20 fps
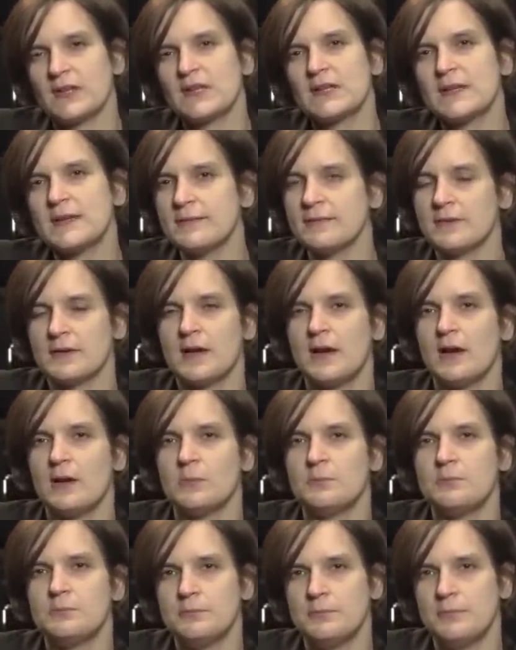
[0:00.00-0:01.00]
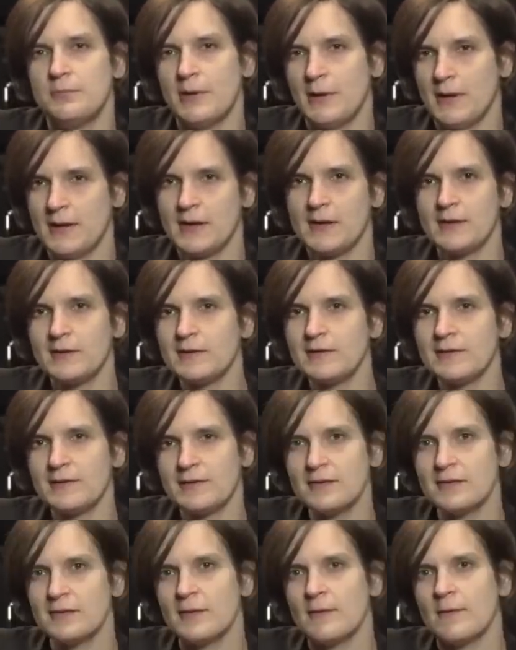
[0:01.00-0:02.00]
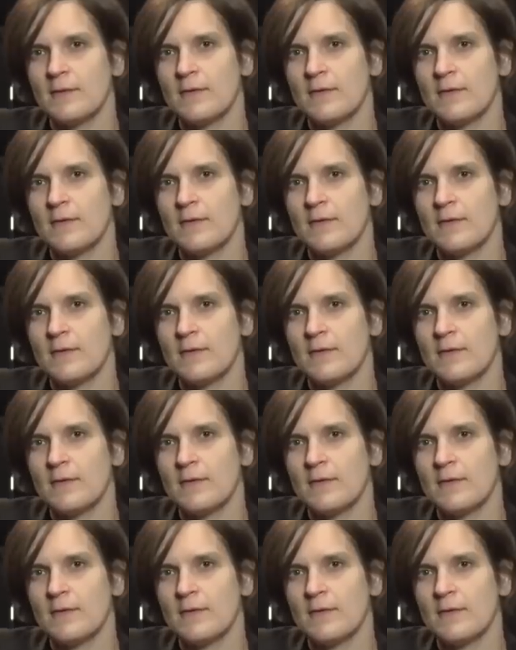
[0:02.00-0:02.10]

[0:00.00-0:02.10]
given how bad it is,